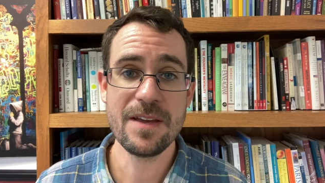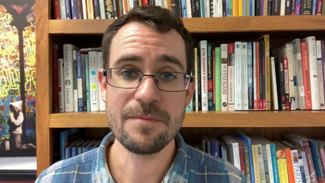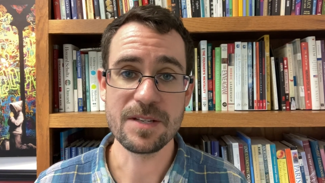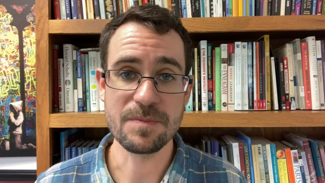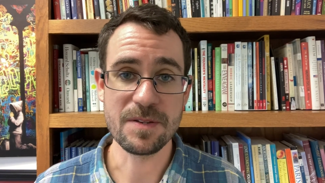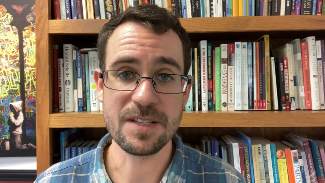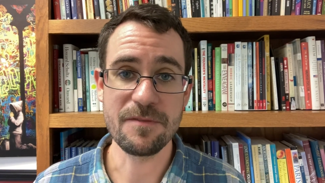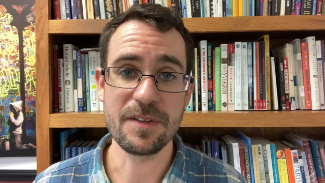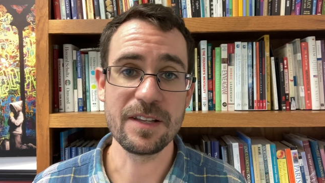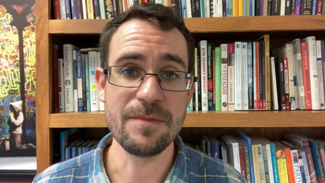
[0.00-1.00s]
but
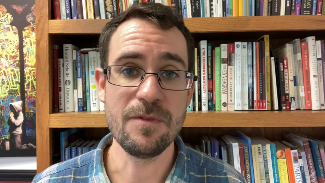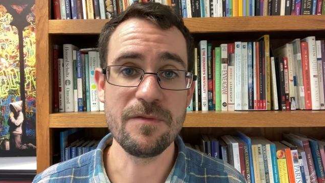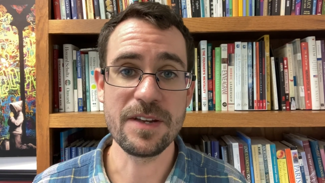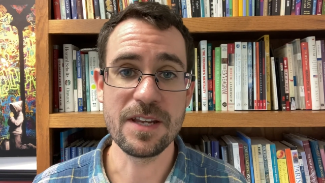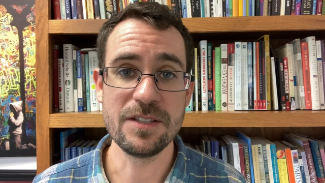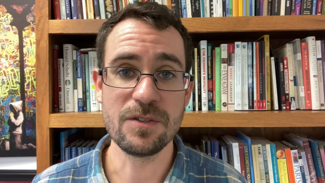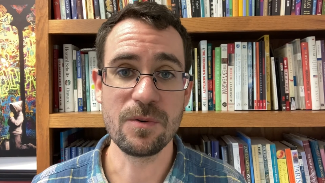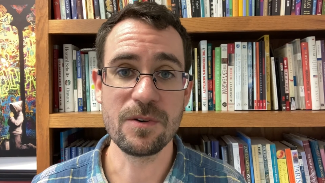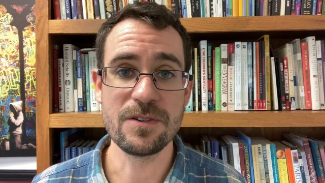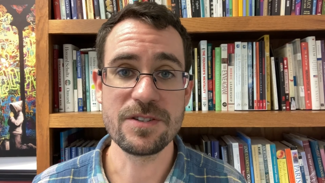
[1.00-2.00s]
specifically moving
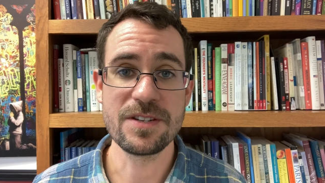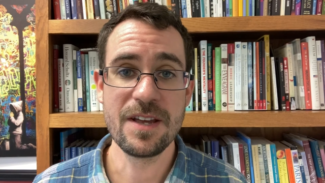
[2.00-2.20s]
indoors